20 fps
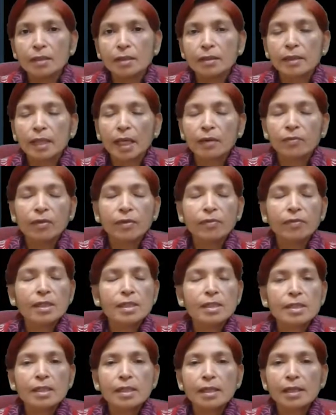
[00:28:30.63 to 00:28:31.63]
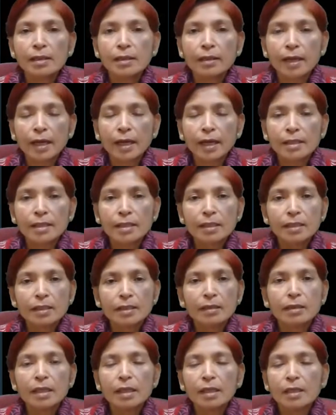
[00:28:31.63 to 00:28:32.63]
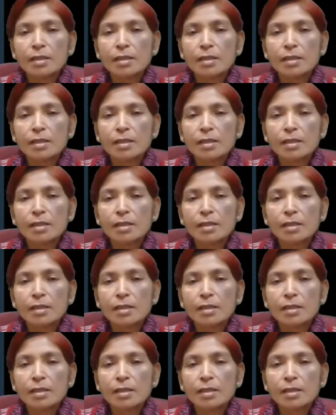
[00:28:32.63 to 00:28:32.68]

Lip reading: then we will say that there